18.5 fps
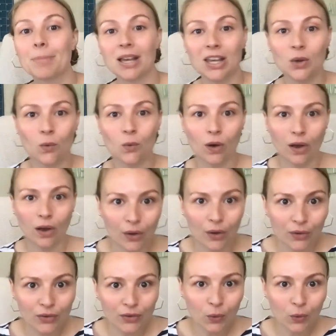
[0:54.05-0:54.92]
but you
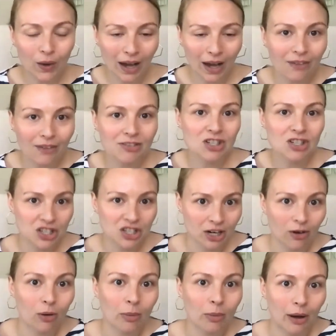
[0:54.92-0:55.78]
also have to
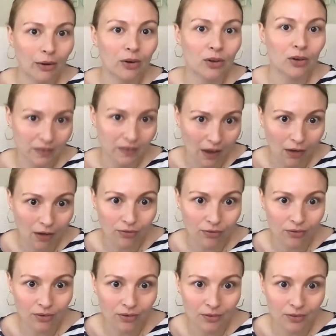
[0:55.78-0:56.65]
share about
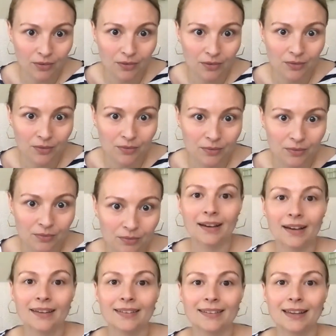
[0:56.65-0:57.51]
yourself.
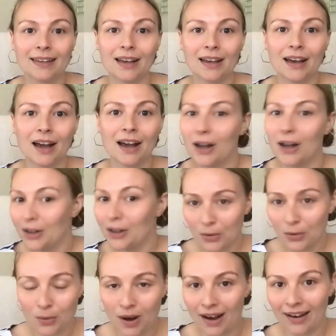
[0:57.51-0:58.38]
Because
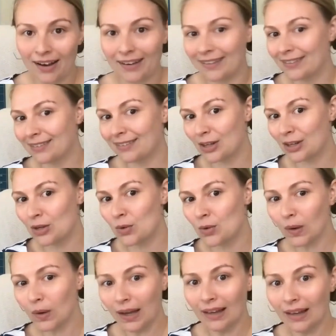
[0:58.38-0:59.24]
otherwise,
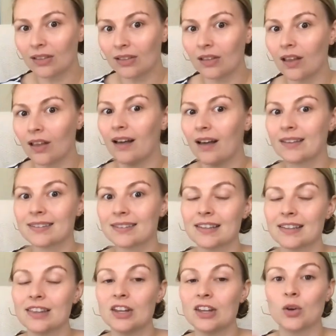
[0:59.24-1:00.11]
you get
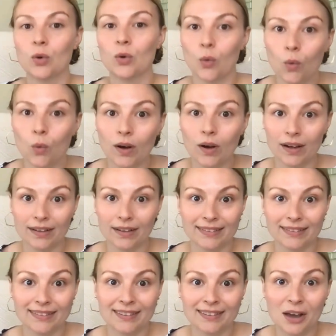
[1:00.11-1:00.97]
lost in the
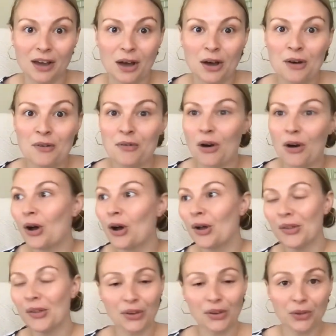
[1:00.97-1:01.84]
noise of
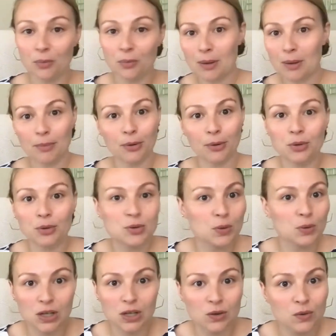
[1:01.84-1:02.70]
all the other people
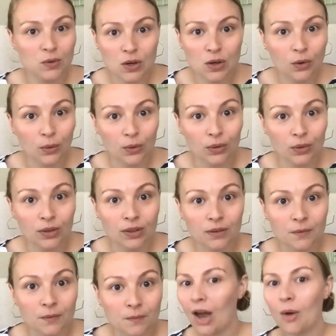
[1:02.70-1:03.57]
who do what you do.
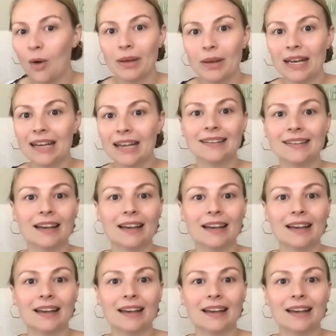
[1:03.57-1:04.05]
How many